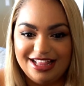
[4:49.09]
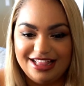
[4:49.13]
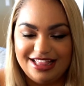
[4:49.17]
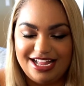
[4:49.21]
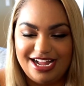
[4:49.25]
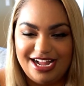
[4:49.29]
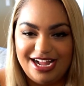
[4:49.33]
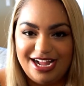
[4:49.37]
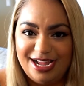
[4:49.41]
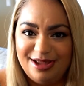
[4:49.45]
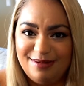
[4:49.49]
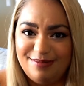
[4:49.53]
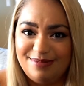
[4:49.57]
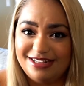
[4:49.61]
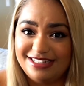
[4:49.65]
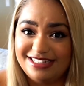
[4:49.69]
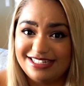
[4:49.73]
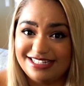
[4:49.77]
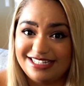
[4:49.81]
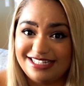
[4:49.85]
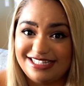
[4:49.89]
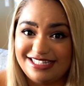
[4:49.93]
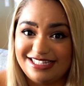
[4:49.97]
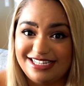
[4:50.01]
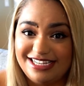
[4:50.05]
that
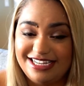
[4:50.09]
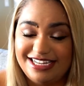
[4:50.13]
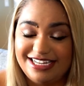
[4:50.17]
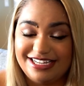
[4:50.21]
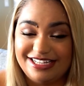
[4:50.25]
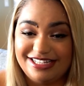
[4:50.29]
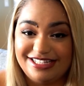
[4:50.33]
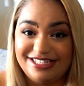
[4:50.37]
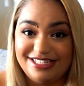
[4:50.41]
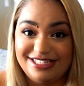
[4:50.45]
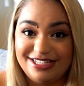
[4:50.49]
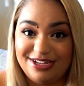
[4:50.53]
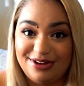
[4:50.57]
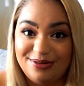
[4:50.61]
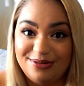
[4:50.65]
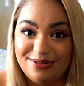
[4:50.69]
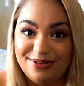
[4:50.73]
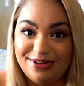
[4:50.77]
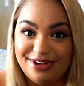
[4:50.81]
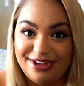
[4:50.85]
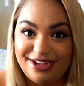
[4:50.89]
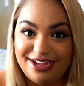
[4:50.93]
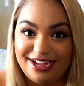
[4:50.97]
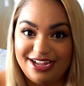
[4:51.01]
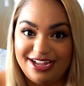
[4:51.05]
hibiscus tea is so
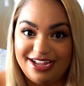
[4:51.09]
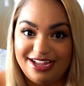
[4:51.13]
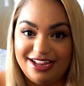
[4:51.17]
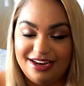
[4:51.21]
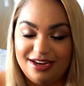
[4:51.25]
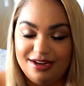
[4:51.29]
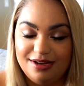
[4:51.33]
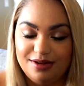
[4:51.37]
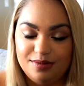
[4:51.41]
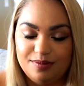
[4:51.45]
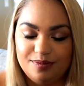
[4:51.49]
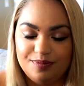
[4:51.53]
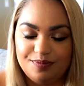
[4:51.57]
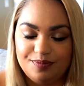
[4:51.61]
good.